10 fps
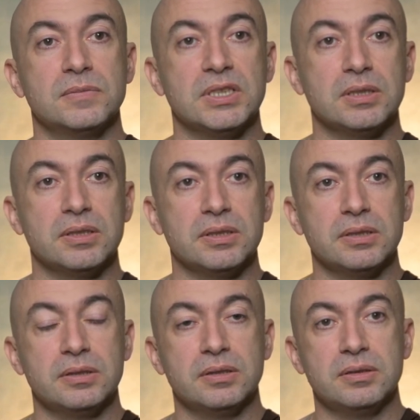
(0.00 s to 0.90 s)

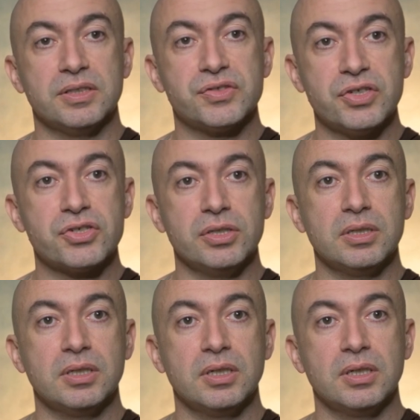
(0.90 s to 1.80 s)
The
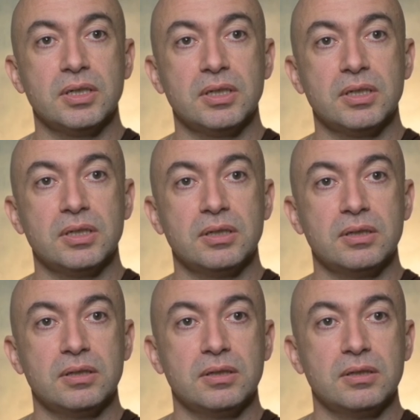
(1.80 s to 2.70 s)
decision,
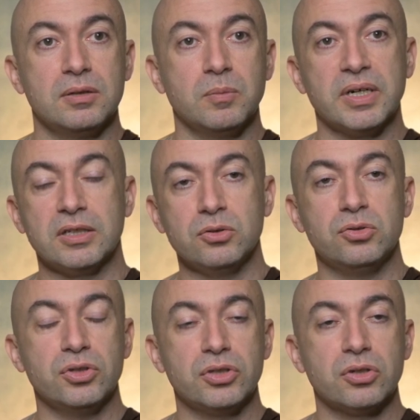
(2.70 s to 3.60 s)
whether you
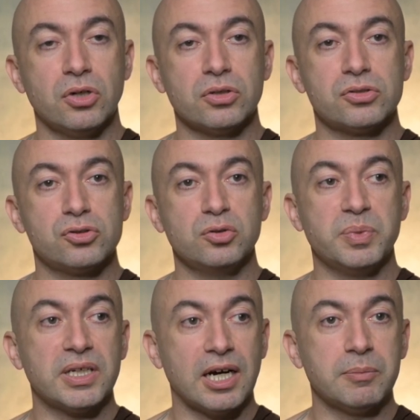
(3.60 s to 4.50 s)
do it or not, should
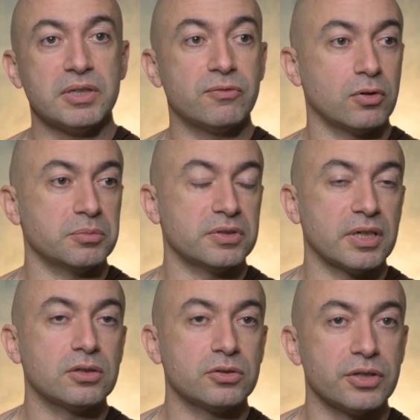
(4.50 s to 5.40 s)
be coming from the
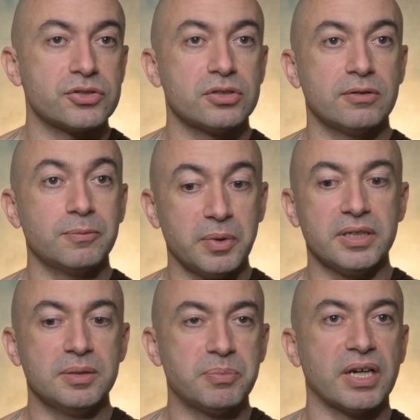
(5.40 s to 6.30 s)
recognition of where
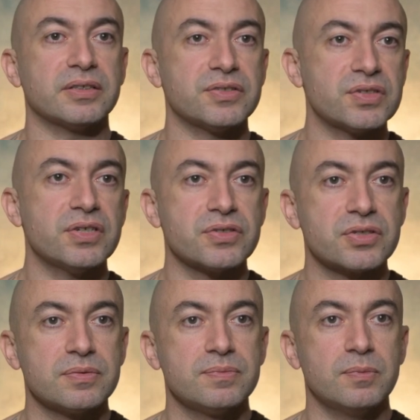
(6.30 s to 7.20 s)
the practice
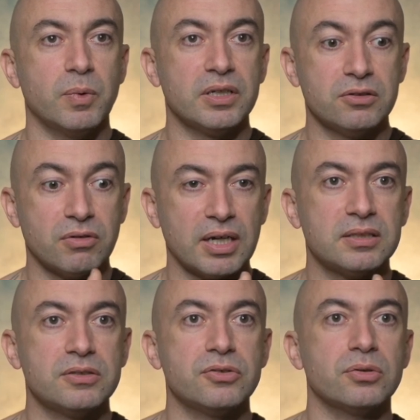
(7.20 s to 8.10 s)
is, where the
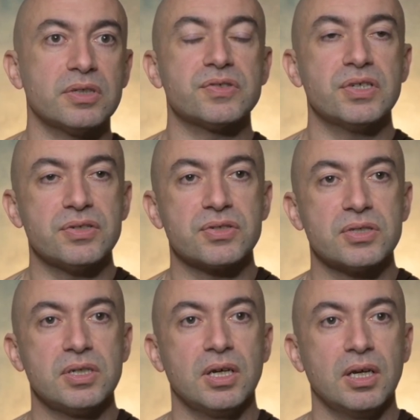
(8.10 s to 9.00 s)
right endurance is.
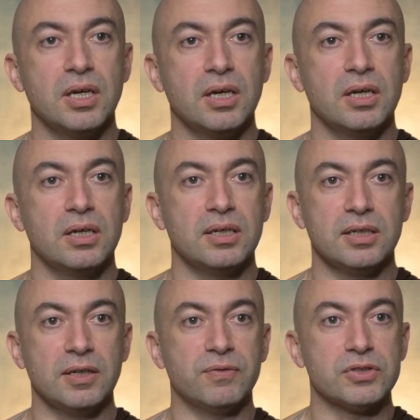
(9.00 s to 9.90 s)

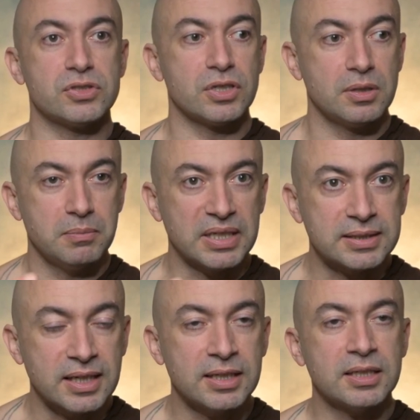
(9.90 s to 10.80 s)
If it's
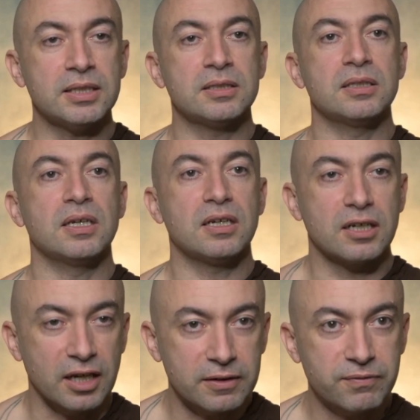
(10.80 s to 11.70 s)
maintaining it,
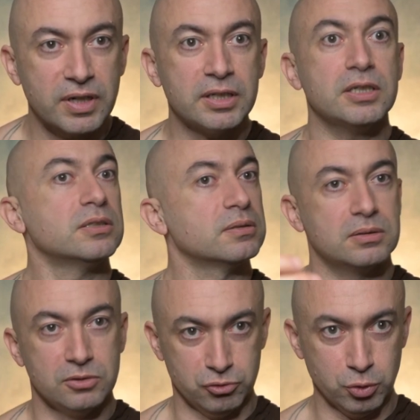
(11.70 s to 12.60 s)
clarifying it,
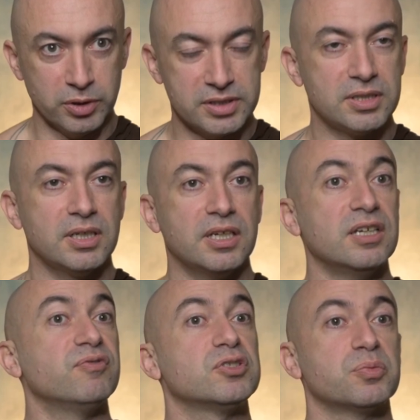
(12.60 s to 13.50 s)
do it.
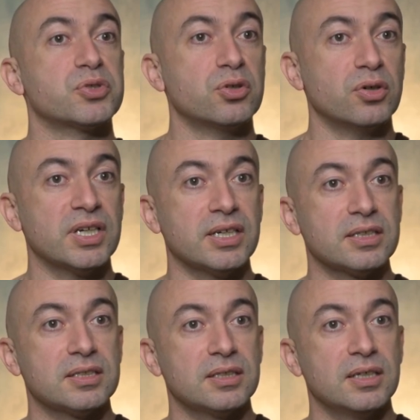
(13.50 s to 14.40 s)
If it's obscuring it,